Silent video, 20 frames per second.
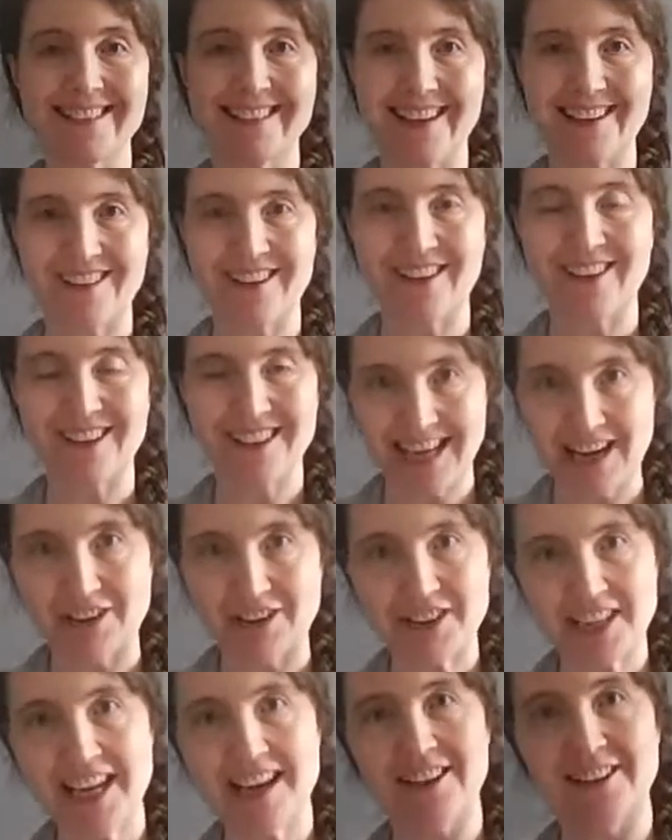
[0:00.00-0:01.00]
that are
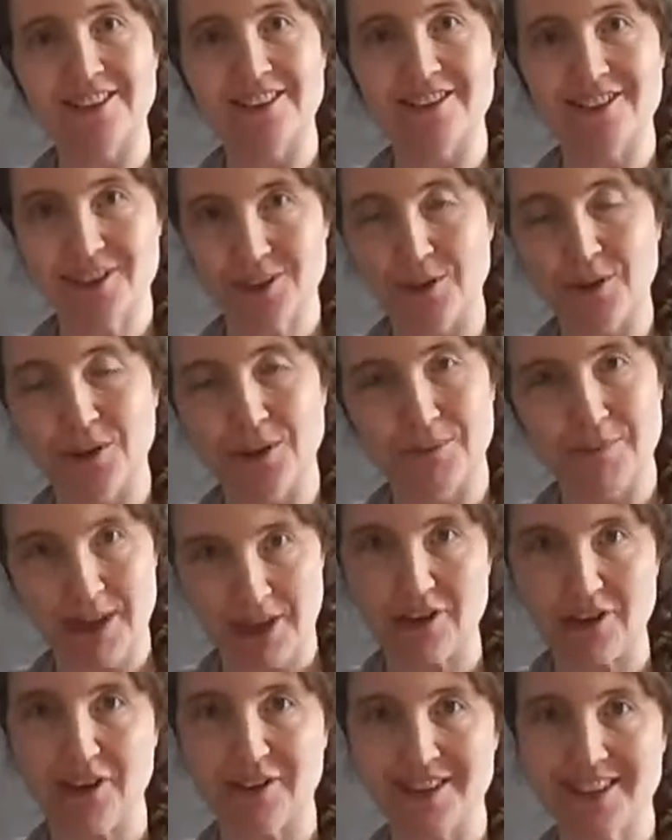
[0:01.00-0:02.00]
downtown Seoul
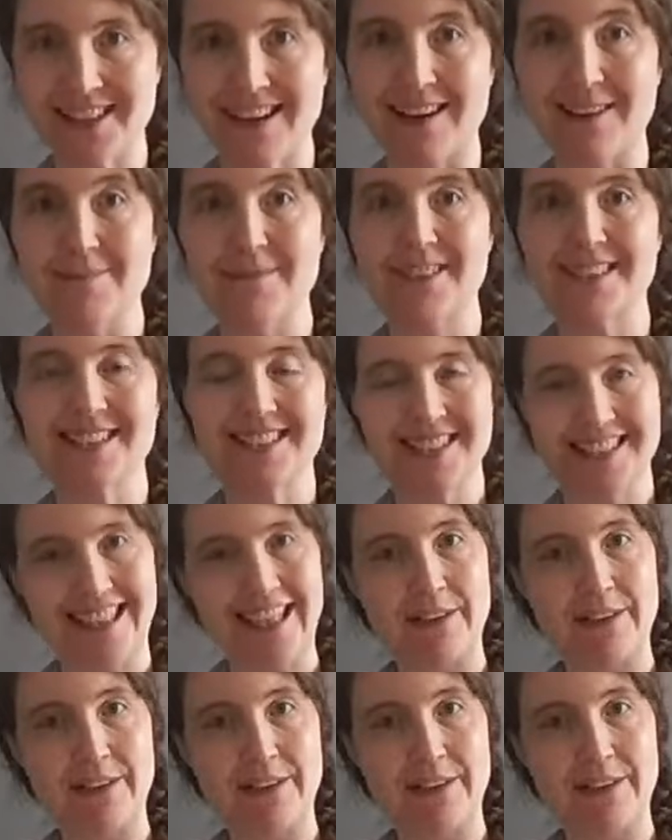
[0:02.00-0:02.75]
metro stops to